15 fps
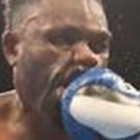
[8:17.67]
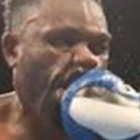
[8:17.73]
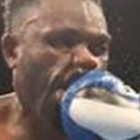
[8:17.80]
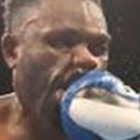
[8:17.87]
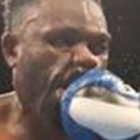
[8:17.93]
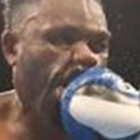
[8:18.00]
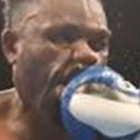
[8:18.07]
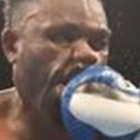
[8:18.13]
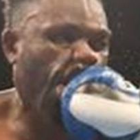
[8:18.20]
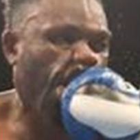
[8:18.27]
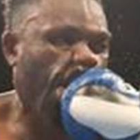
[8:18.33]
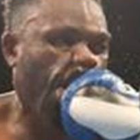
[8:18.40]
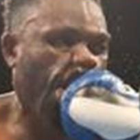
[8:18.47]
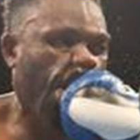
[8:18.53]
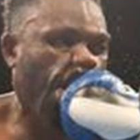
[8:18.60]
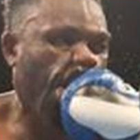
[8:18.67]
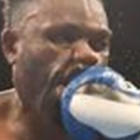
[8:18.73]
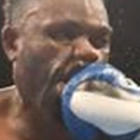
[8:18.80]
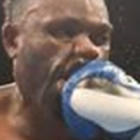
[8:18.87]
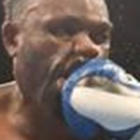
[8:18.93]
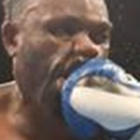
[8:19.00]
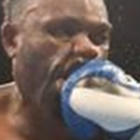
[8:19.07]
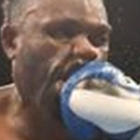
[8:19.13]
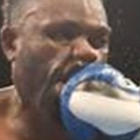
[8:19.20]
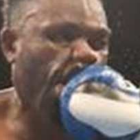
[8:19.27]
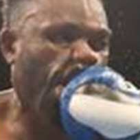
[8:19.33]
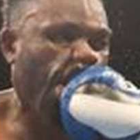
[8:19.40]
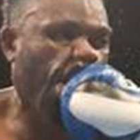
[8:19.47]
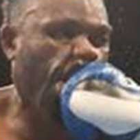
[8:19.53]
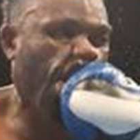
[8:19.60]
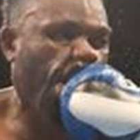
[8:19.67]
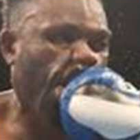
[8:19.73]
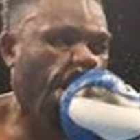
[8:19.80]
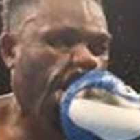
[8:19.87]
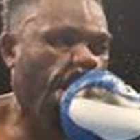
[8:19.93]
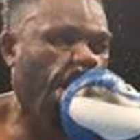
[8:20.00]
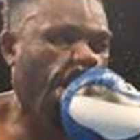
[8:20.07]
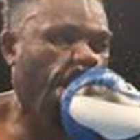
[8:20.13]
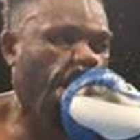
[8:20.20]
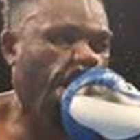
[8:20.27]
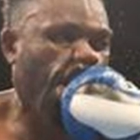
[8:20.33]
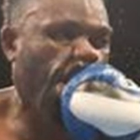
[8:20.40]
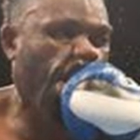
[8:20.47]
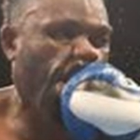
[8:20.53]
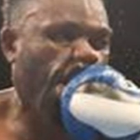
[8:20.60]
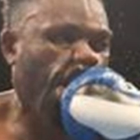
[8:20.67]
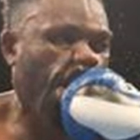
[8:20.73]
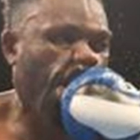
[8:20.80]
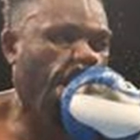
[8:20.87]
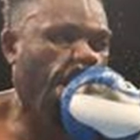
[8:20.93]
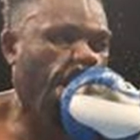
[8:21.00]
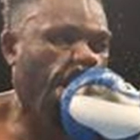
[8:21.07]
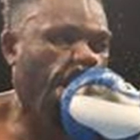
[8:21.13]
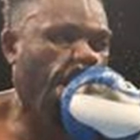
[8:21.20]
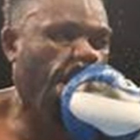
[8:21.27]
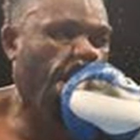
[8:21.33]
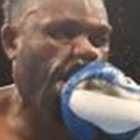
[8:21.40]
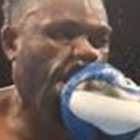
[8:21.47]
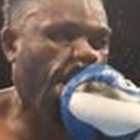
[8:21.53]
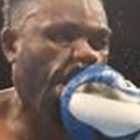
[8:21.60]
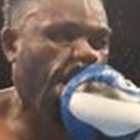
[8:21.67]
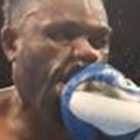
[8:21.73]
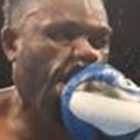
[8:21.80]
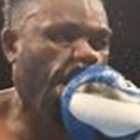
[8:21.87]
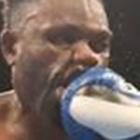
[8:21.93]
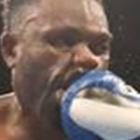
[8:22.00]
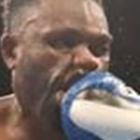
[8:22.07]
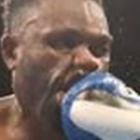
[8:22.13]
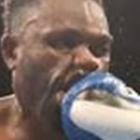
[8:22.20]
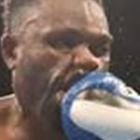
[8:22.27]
now. He's a complete fighter. He do more than just brawl. He doesn't leave